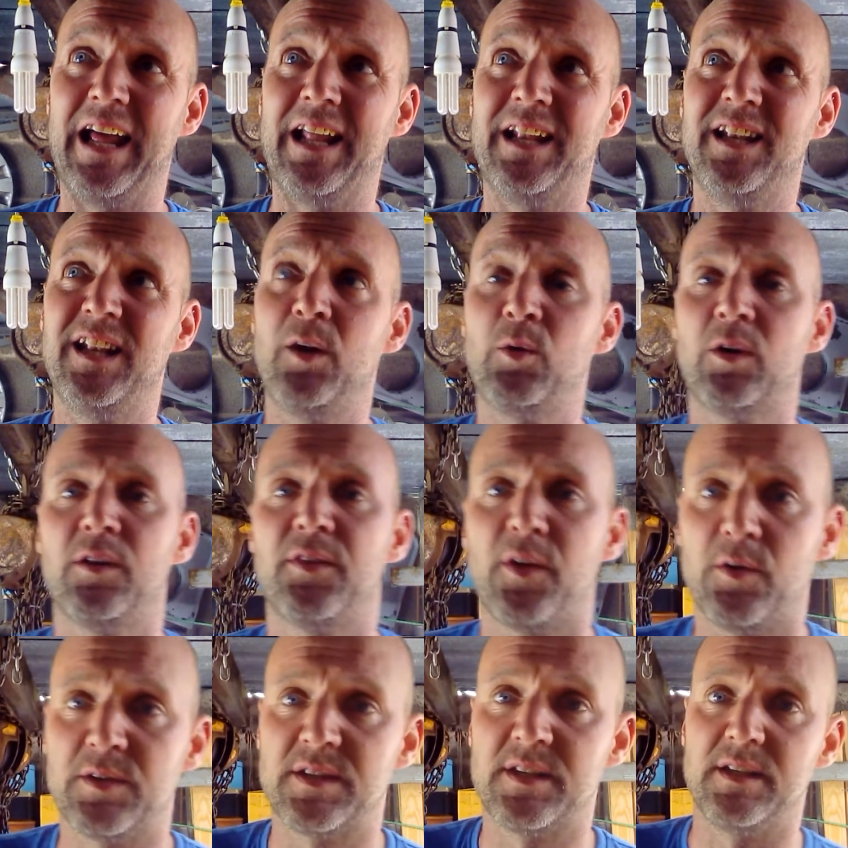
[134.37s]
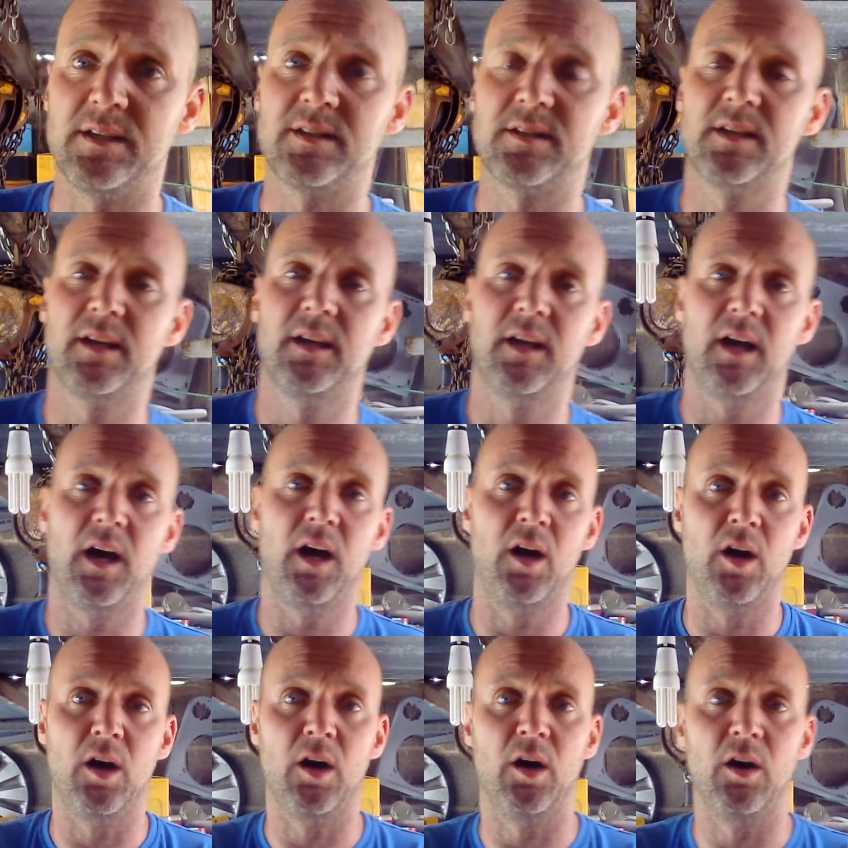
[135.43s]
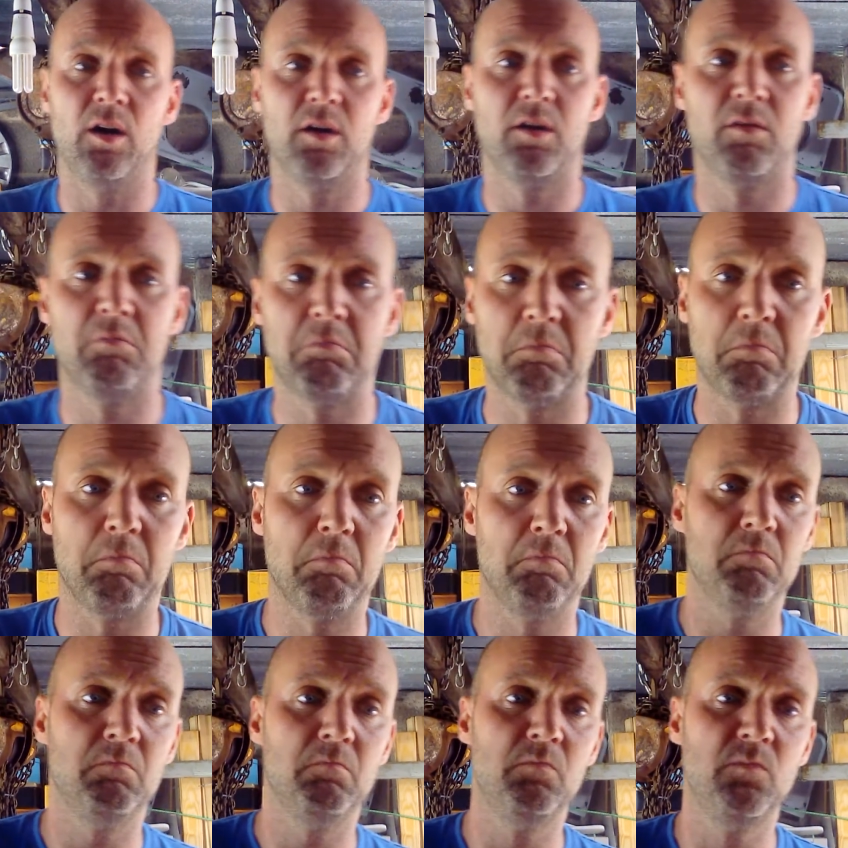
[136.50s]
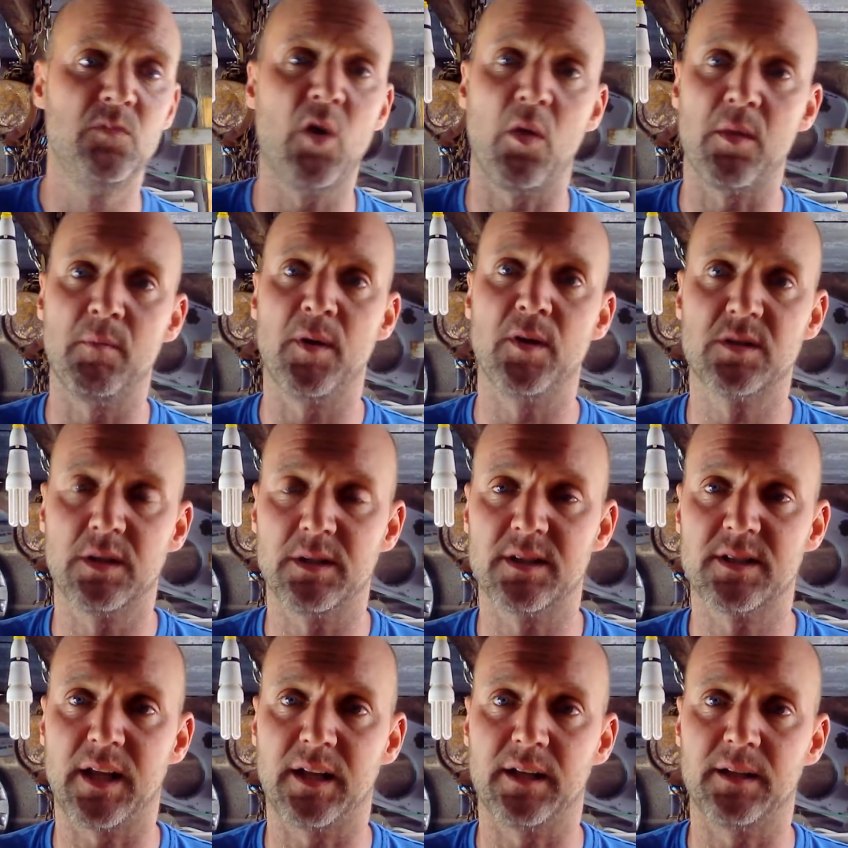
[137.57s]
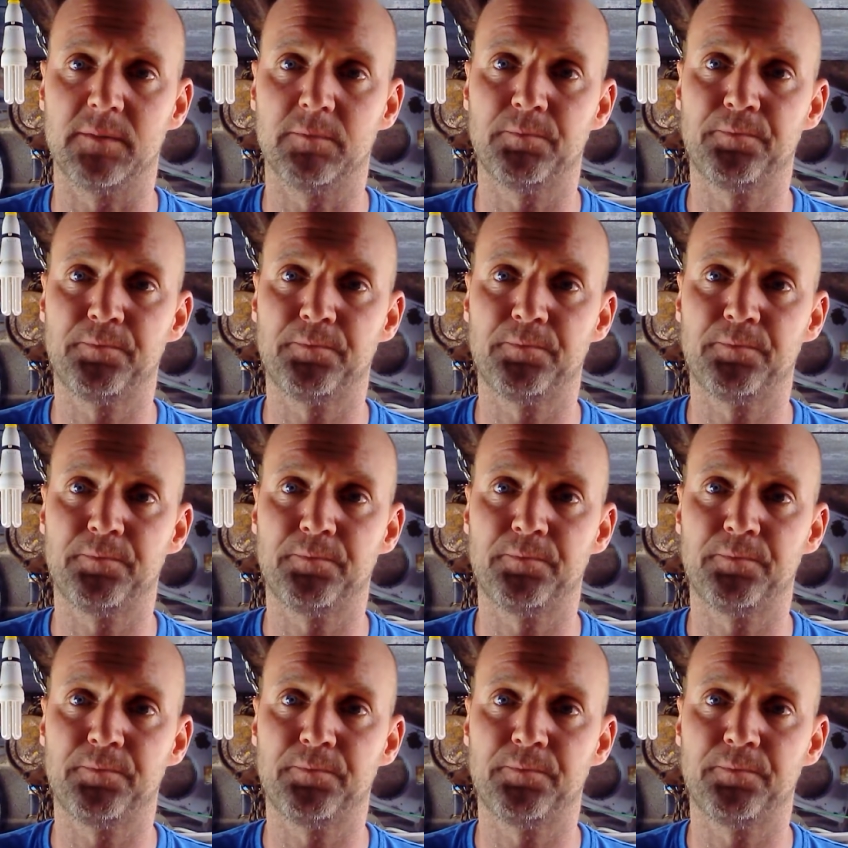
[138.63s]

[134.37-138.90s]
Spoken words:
Local authorities are not the most understanding.